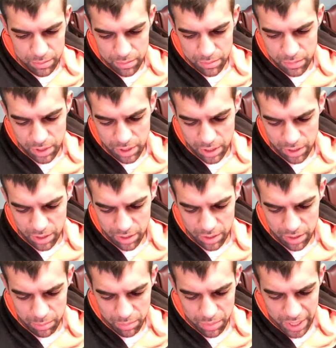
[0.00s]

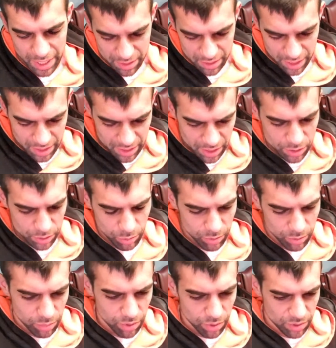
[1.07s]
But I think it's more
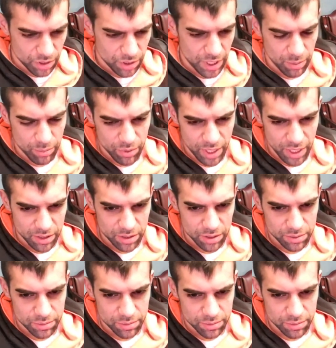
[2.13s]
important to take breaks